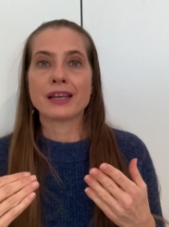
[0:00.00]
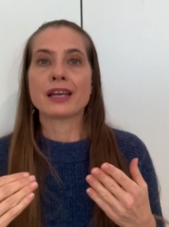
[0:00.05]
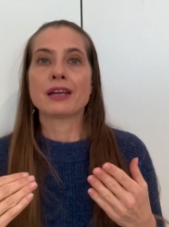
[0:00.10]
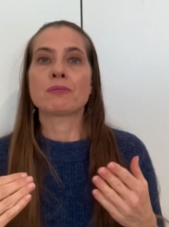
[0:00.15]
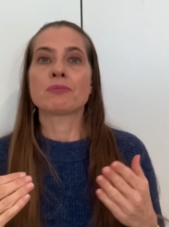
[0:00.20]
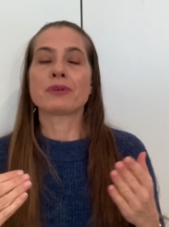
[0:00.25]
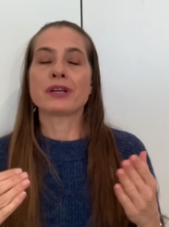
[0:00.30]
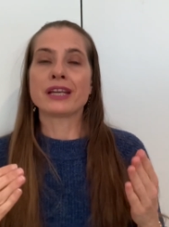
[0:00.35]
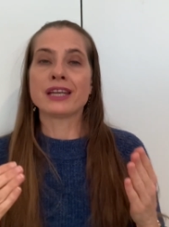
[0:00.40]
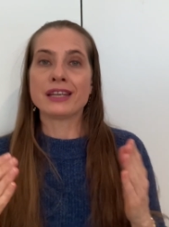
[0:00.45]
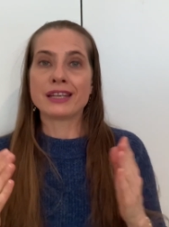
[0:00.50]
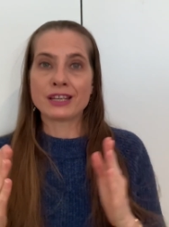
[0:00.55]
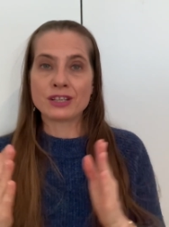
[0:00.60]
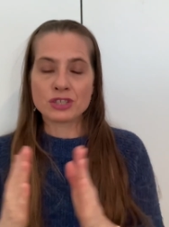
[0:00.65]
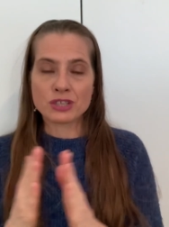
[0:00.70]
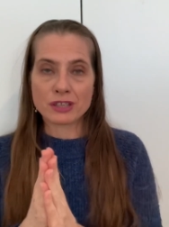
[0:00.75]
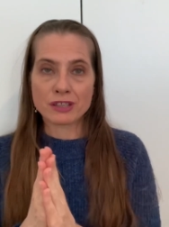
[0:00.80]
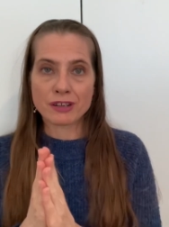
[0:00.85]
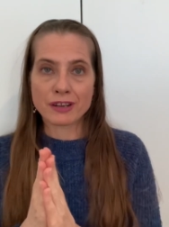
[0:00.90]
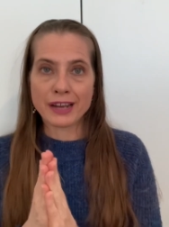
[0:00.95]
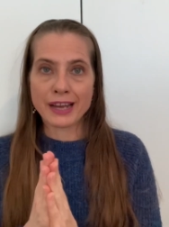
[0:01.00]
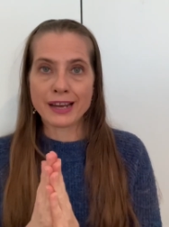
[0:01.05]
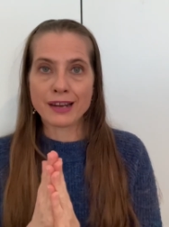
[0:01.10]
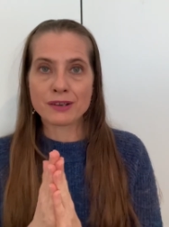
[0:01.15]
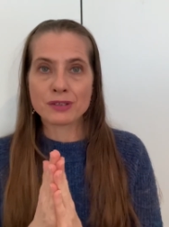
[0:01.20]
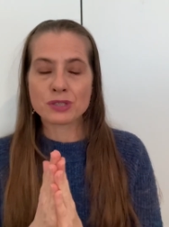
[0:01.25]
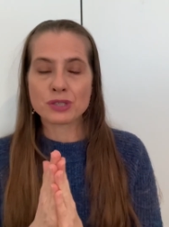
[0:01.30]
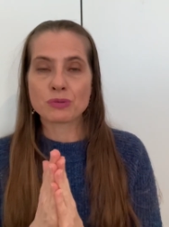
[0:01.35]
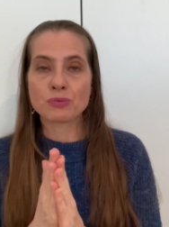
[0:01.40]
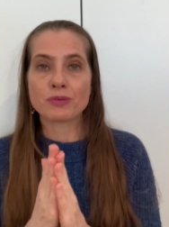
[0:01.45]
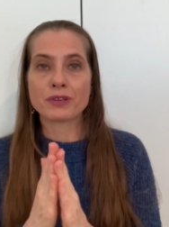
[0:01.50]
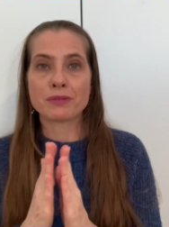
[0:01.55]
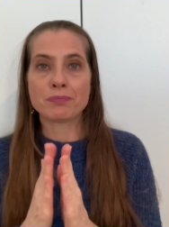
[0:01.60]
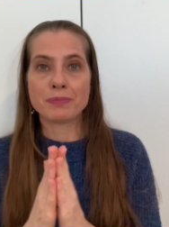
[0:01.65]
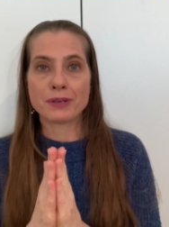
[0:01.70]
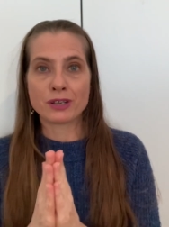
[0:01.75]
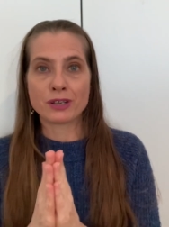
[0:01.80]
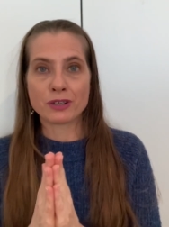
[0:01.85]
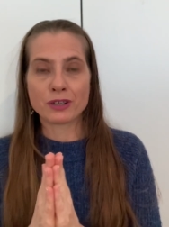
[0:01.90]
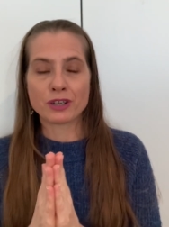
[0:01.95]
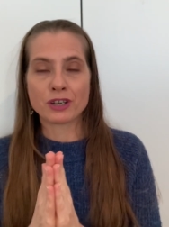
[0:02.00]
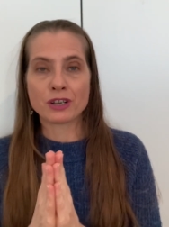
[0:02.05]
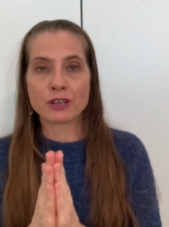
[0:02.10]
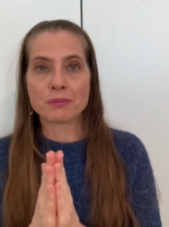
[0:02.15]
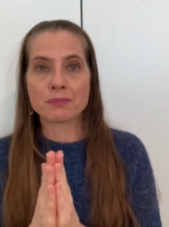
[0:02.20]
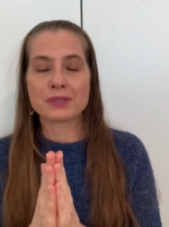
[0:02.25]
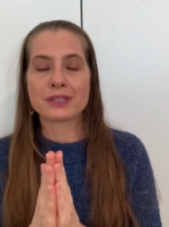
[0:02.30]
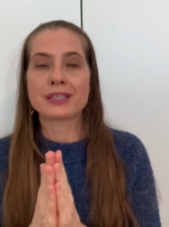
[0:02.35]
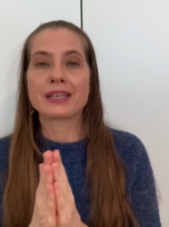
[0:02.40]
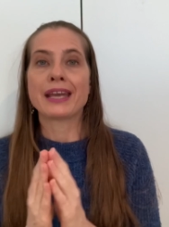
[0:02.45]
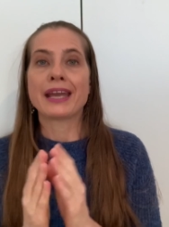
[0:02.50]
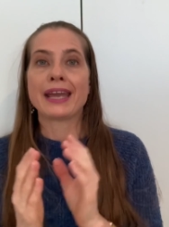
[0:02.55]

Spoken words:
bring it into their house with bitter herbs,